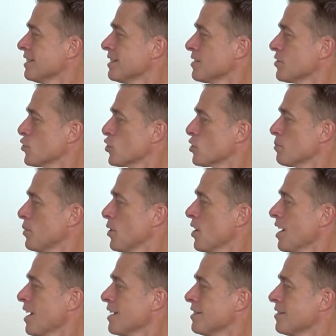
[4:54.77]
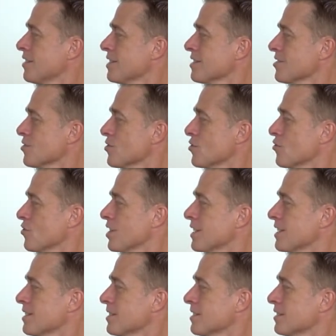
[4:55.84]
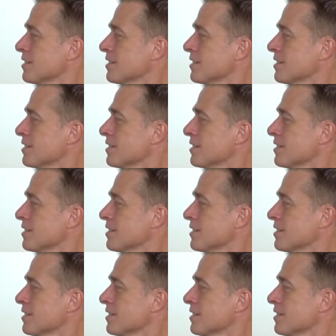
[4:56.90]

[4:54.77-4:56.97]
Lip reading: spine nice and straight.